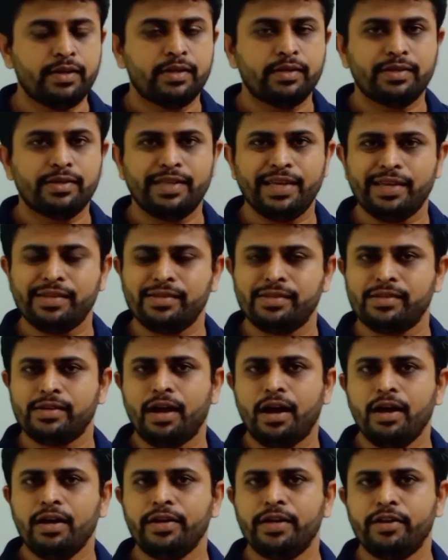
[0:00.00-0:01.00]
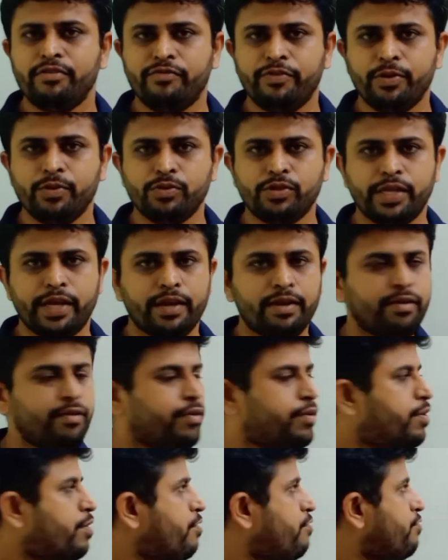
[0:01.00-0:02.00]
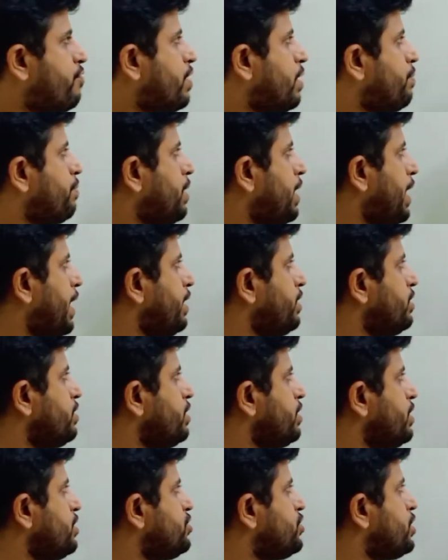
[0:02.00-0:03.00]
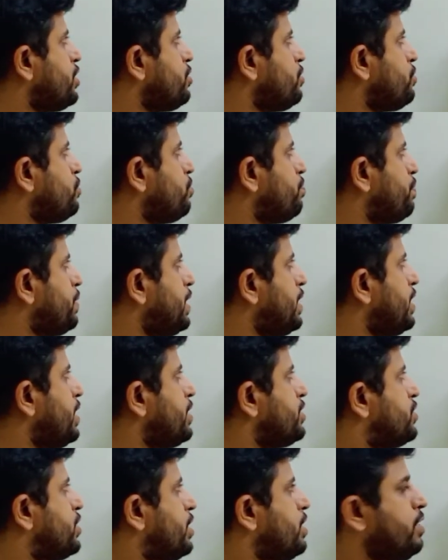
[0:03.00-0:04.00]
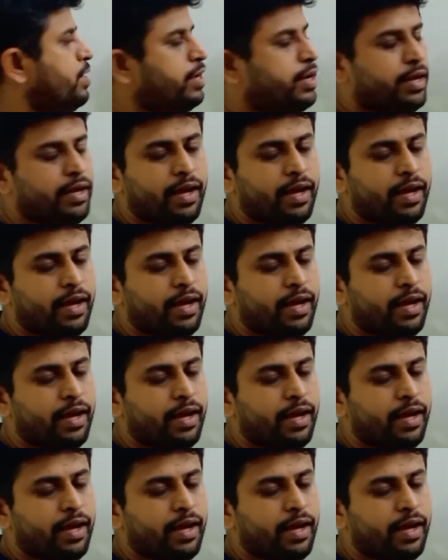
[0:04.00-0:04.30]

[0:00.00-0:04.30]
they start diffusing from N region to P region,